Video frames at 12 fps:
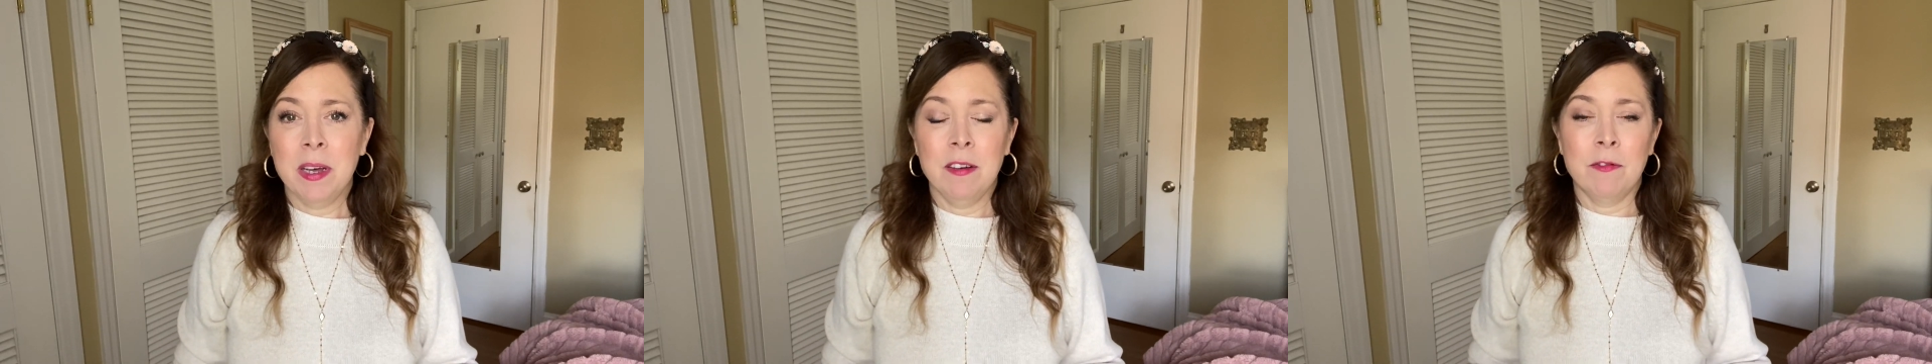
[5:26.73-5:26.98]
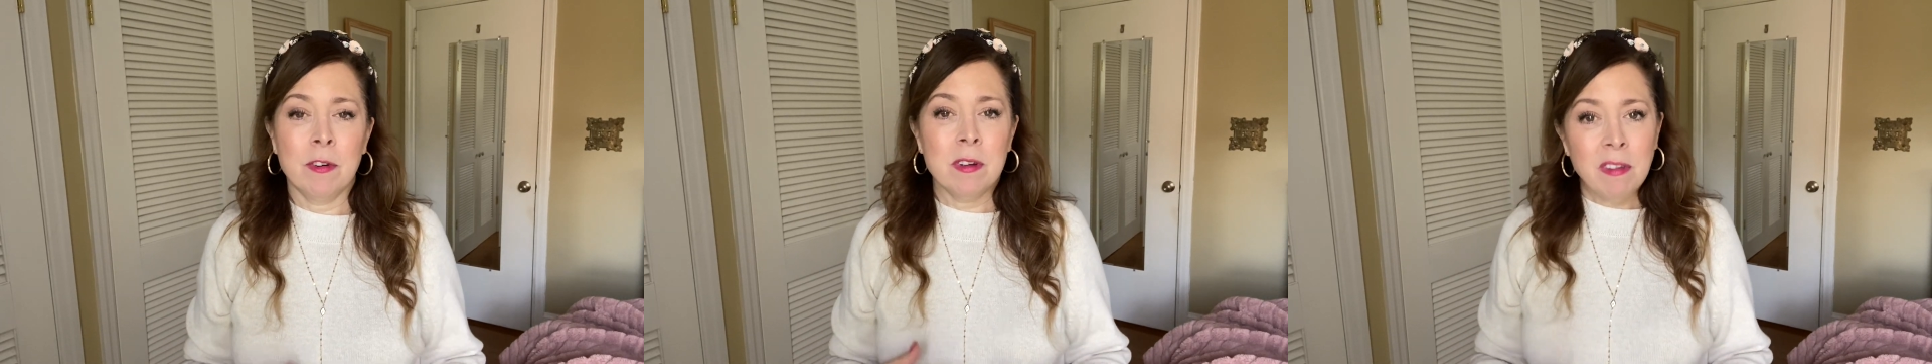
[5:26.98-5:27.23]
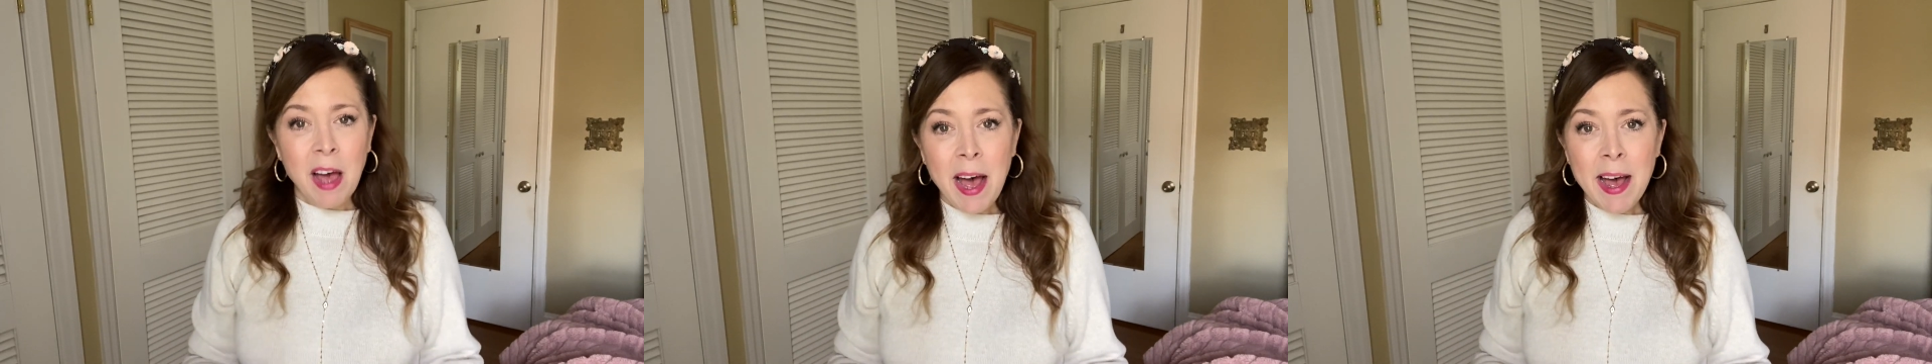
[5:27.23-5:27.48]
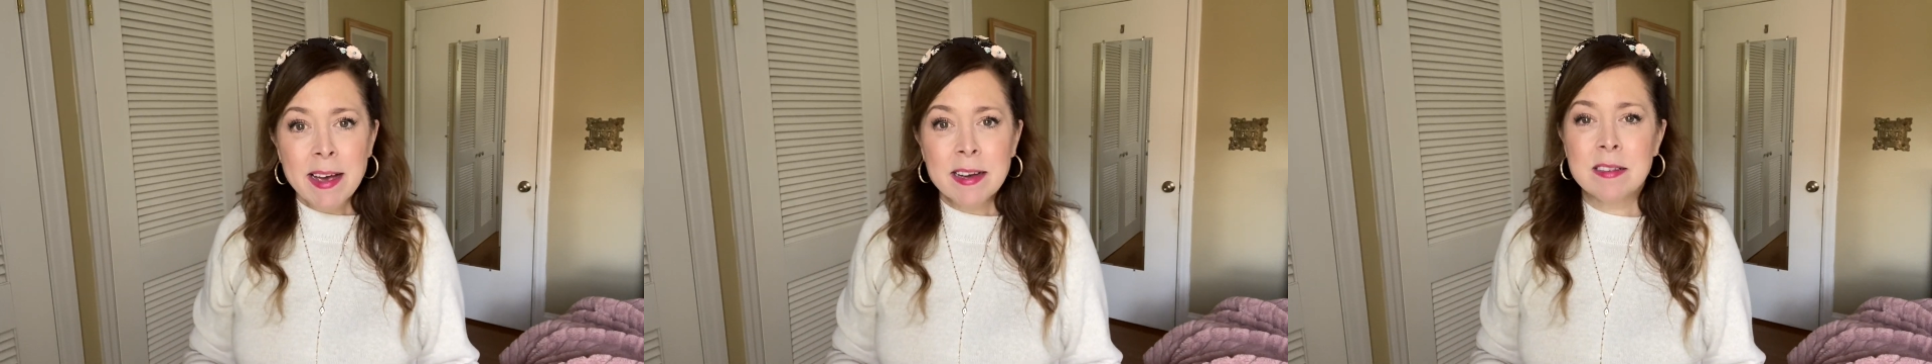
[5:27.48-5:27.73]

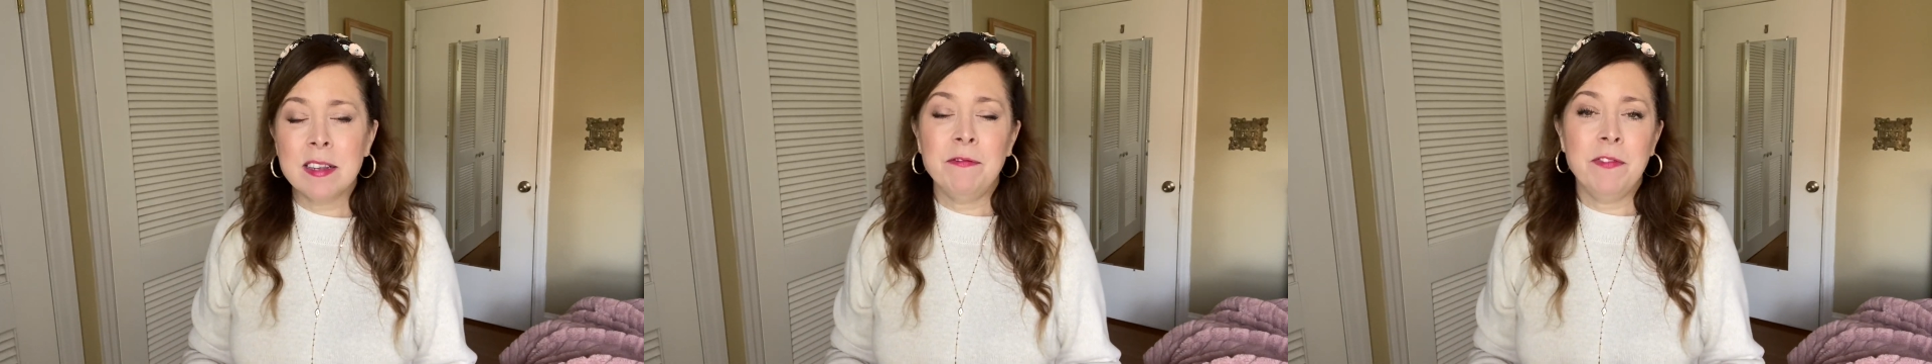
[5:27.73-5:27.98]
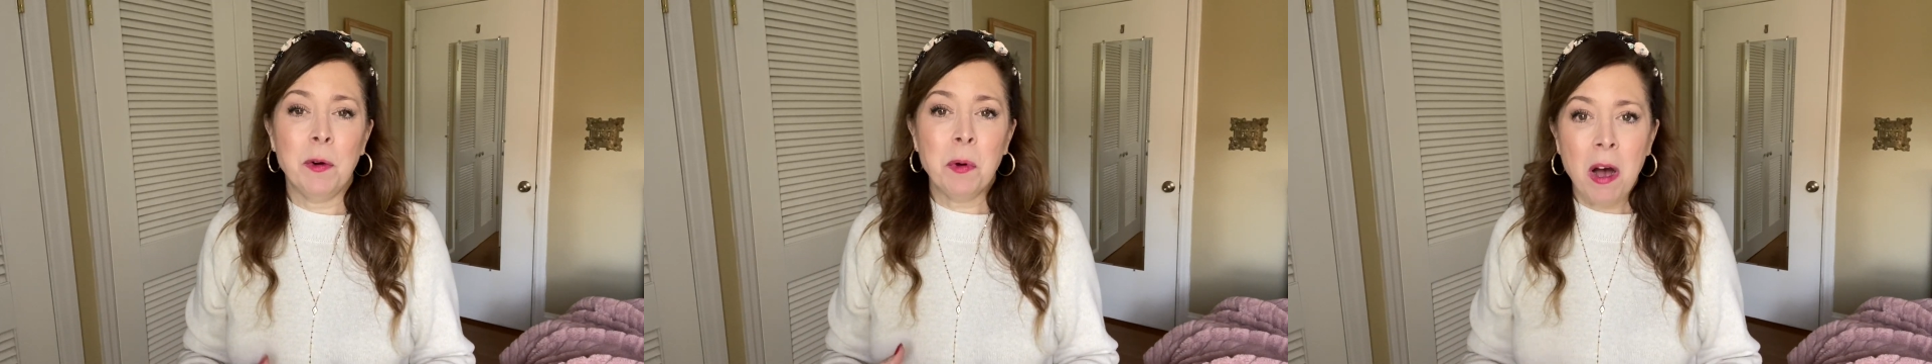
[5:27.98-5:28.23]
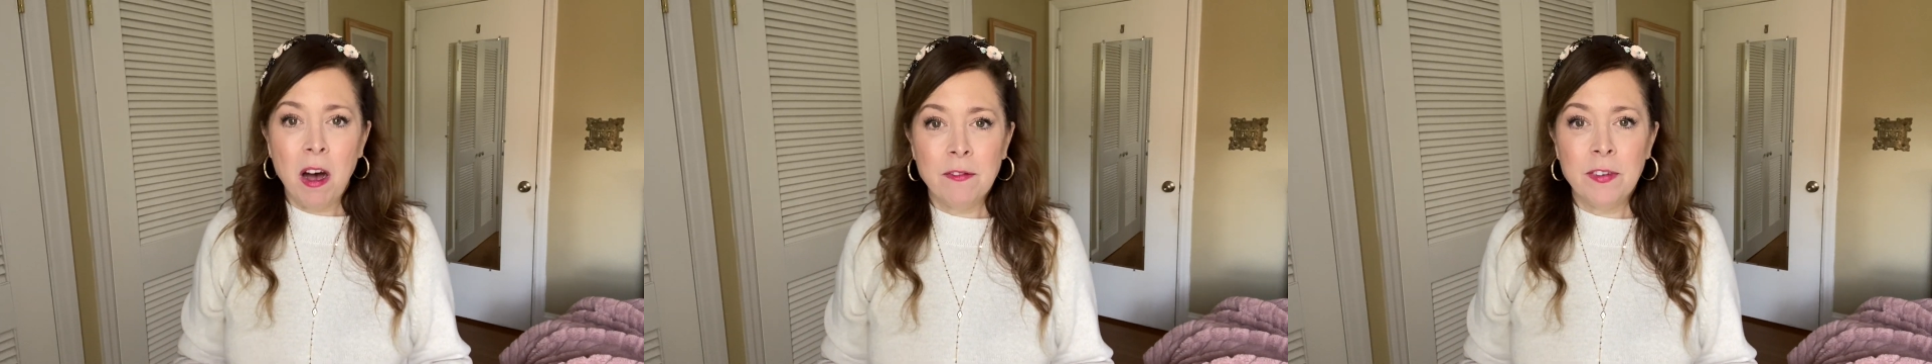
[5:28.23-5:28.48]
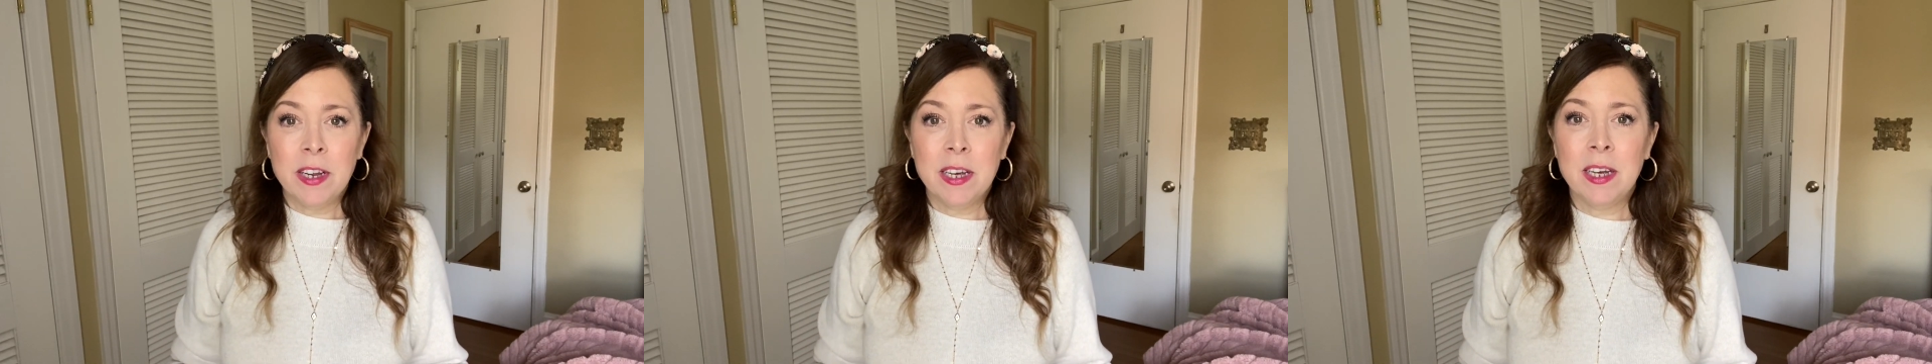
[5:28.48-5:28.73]
relax and feel
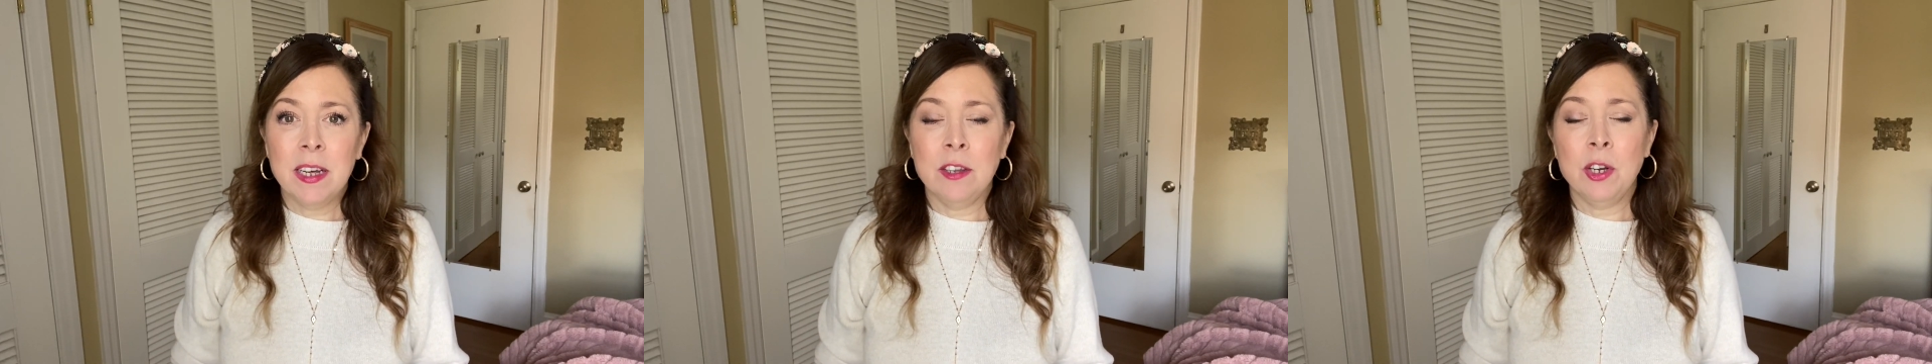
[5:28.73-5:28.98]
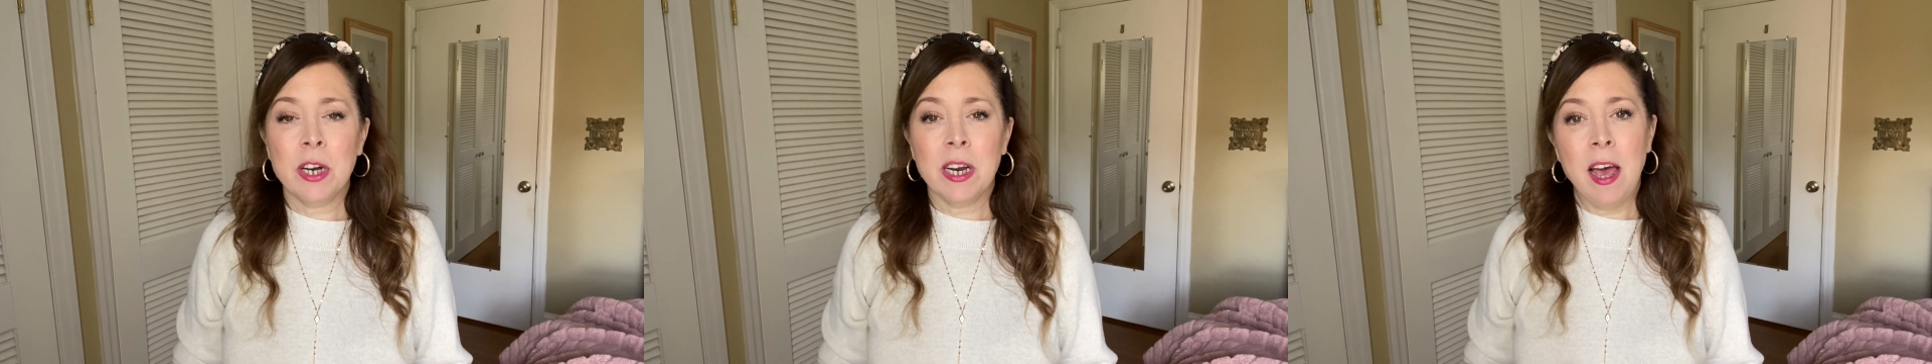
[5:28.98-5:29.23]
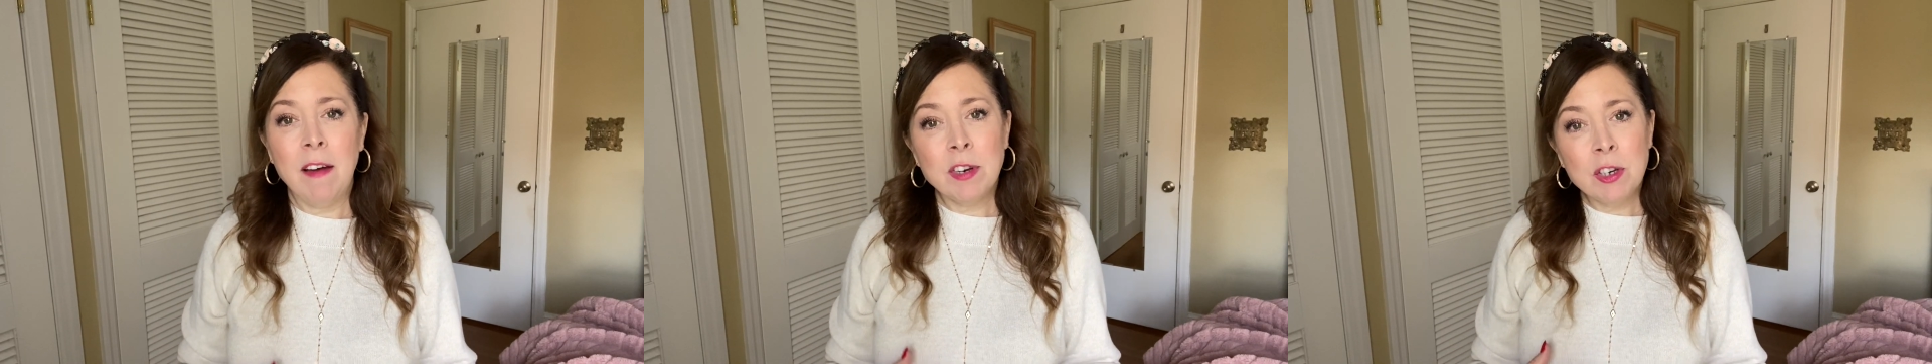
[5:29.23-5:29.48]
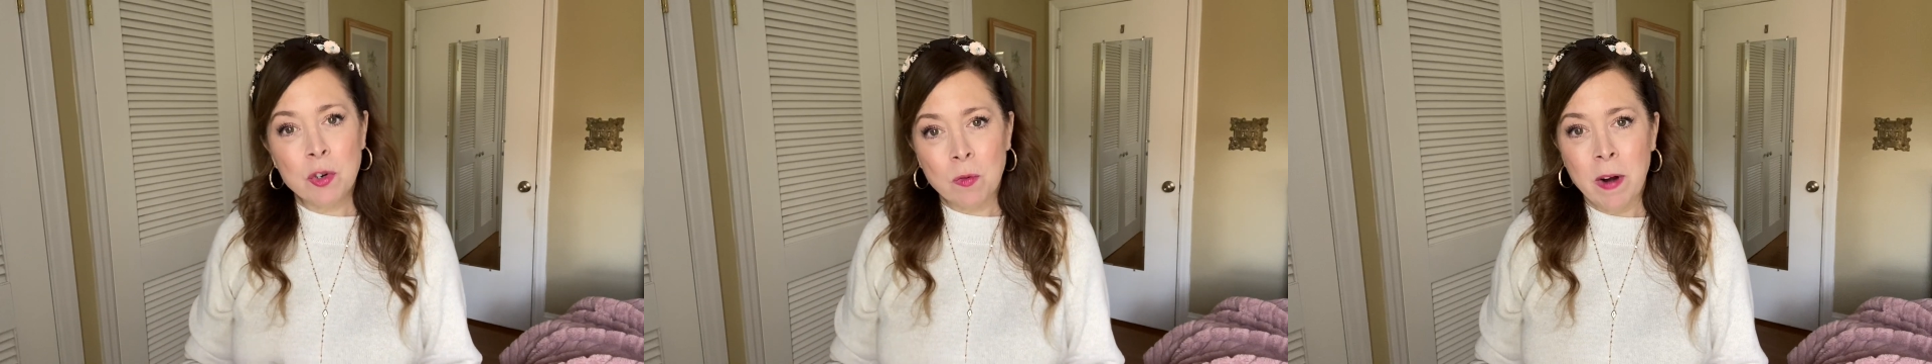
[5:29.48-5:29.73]
confident, and you're going to have to
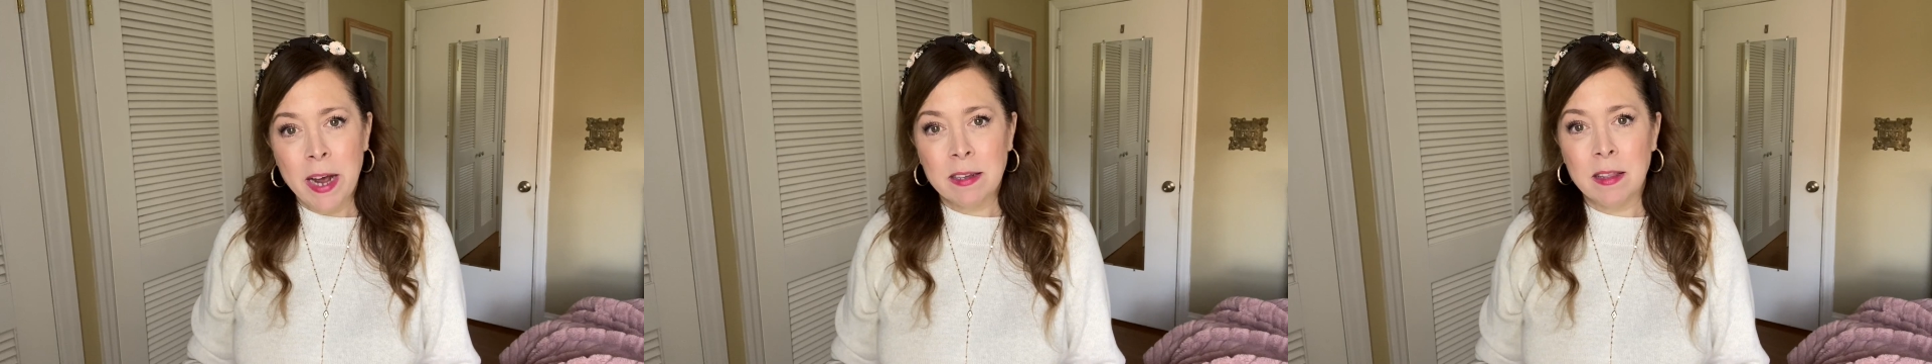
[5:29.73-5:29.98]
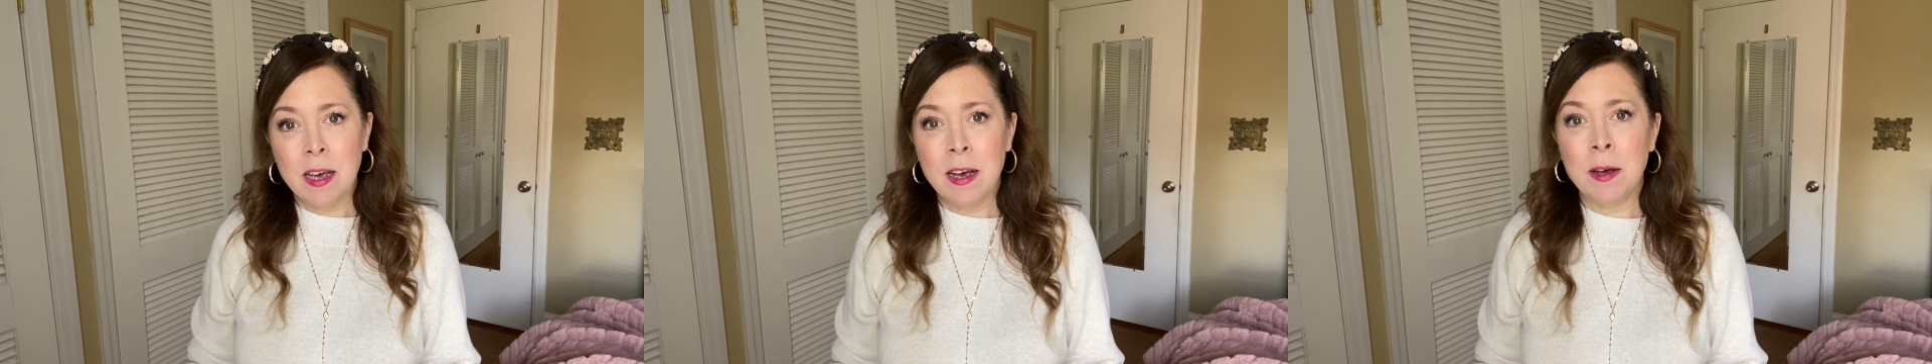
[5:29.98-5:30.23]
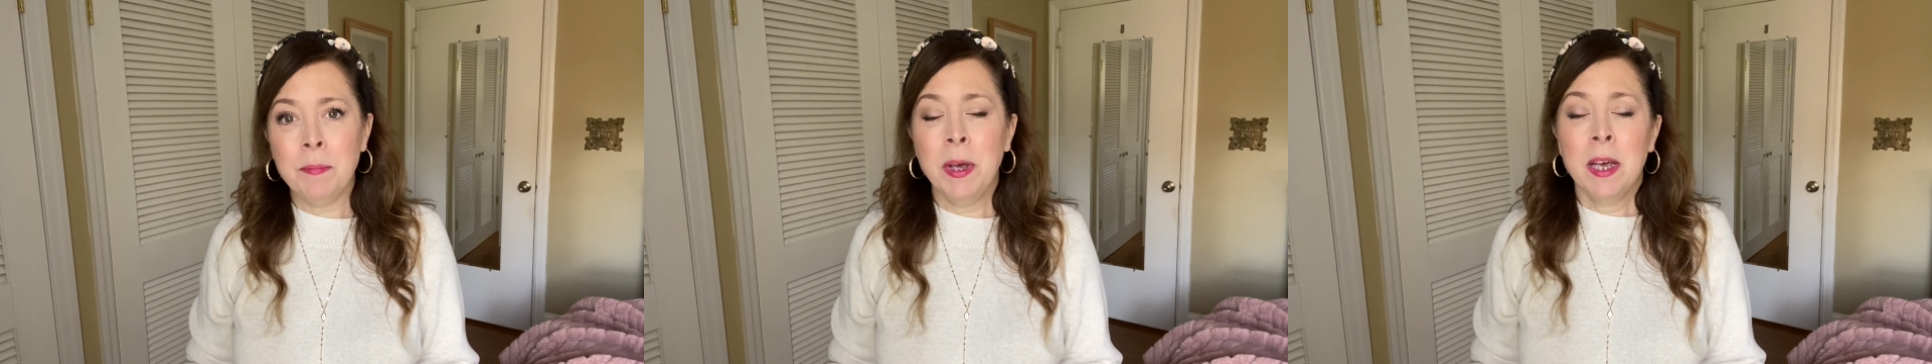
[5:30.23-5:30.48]
direct them.